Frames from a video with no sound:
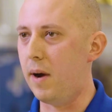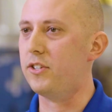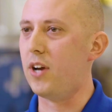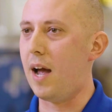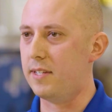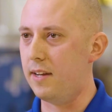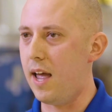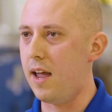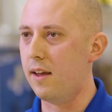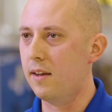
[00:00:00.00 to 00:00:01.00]
my job
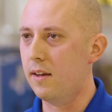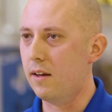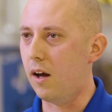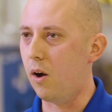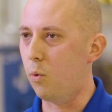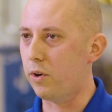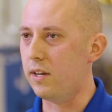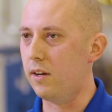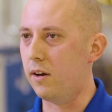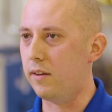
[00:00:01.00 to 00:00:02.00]
today,
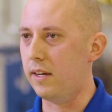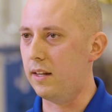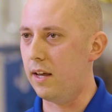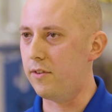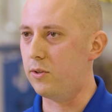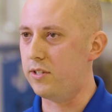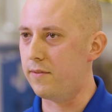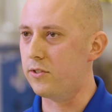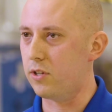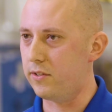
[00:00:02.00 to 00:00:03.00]
working on the
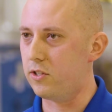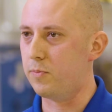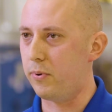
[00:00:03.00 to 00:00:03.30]
1107 services